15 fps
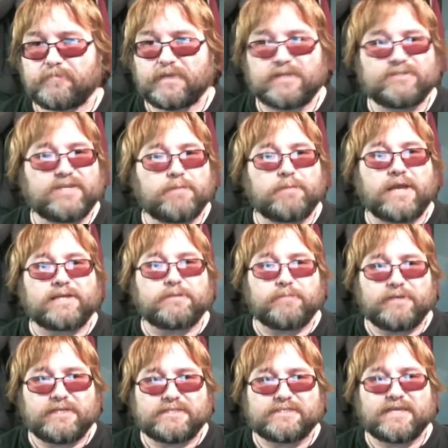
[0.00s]
it seemed like to be
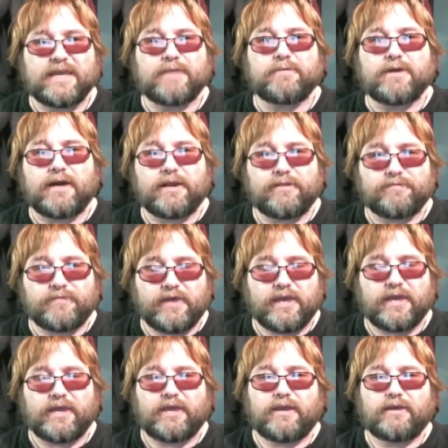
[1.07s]
the same kind of
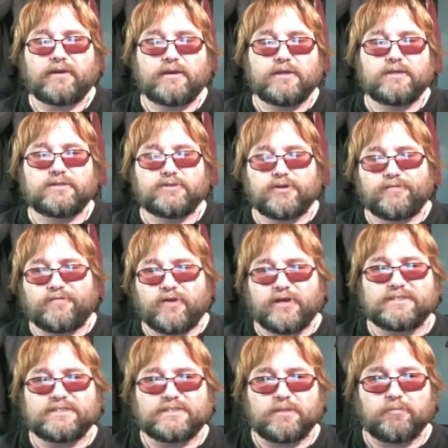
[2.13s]
thing. They're very
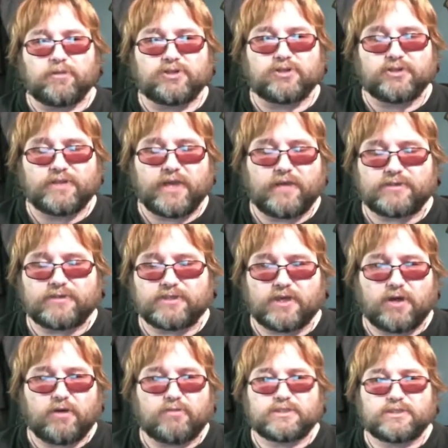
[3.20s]
similar to the other
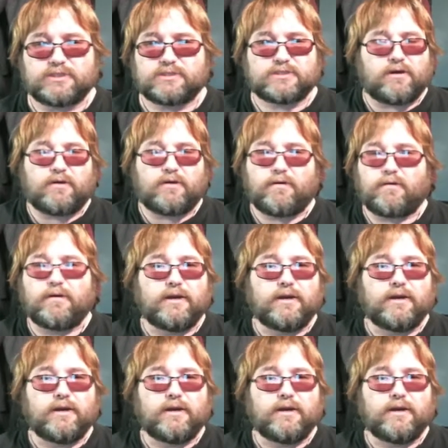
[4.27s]
shows, and so